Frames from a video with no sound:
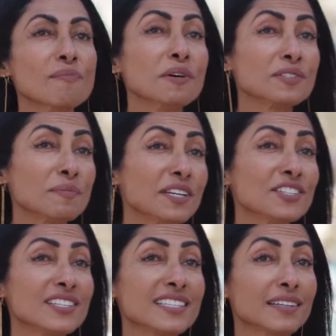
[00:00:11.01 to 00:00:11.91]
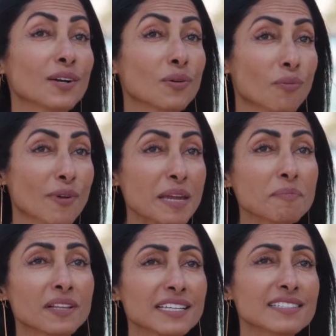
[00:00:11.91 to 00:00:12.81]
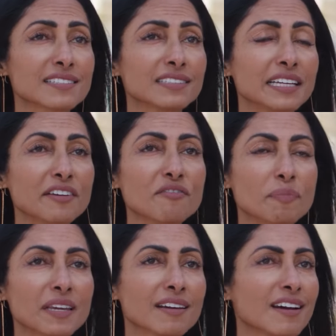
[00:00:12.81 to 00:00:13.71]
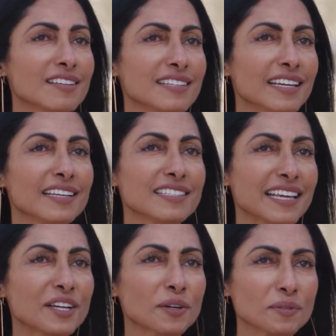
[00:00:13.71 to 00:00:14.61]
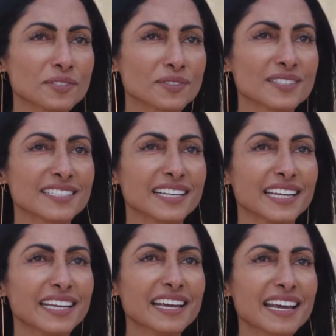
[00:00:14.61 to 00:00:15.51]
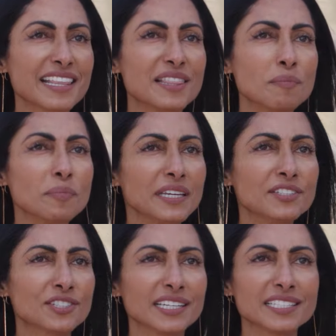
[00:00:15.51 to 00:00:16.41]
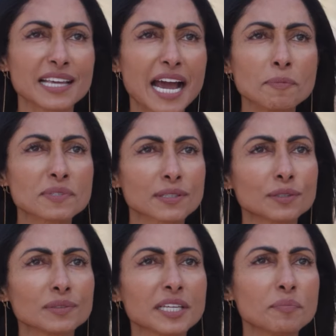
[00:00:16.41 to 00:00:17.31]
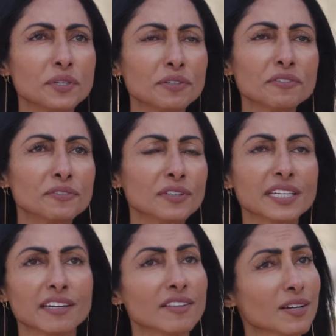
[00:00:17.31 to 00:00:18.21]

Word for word: Hermosa Beach is a great place to live because it is a coastal city. The beach is absolutely beautiful here.